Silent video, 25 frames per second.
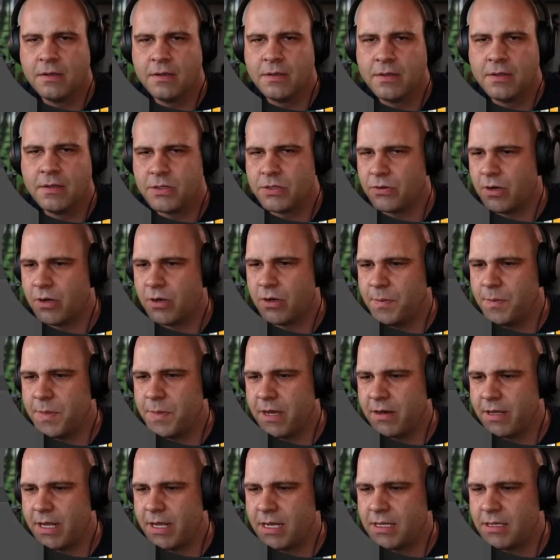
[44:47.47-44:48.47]
Scrub
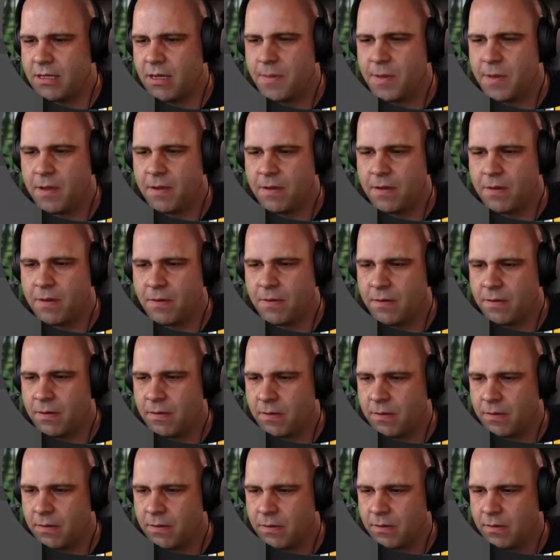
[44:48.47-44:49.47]
down on that W.
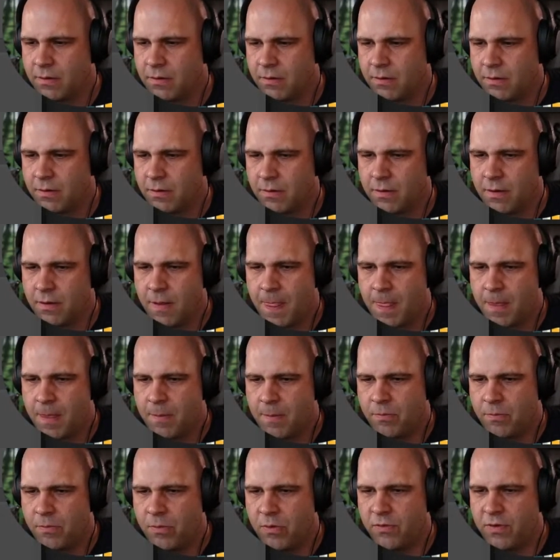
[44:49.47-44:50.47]

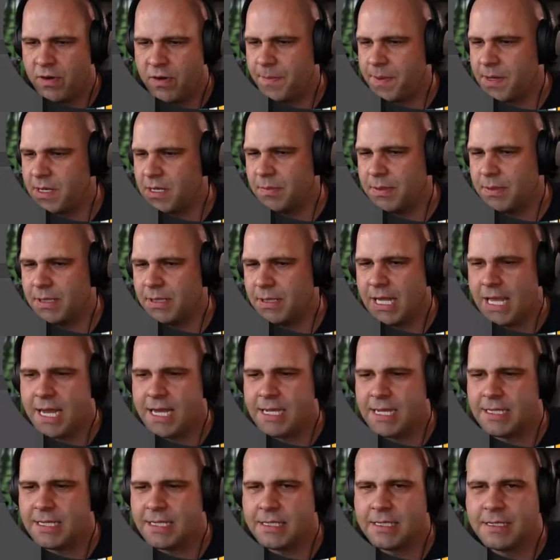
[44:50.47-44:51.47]
Move it up into
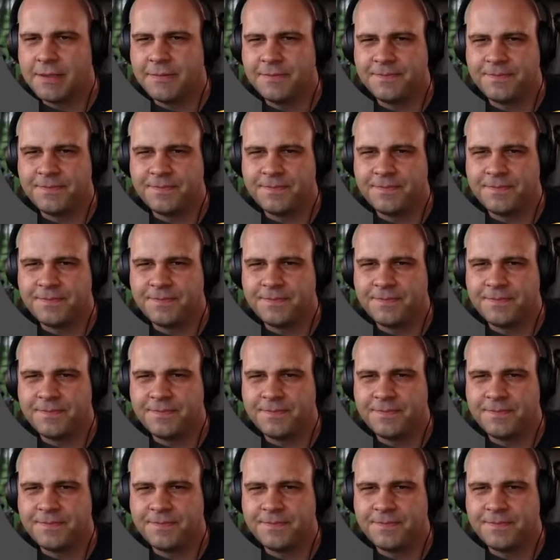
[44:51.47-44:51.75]
place.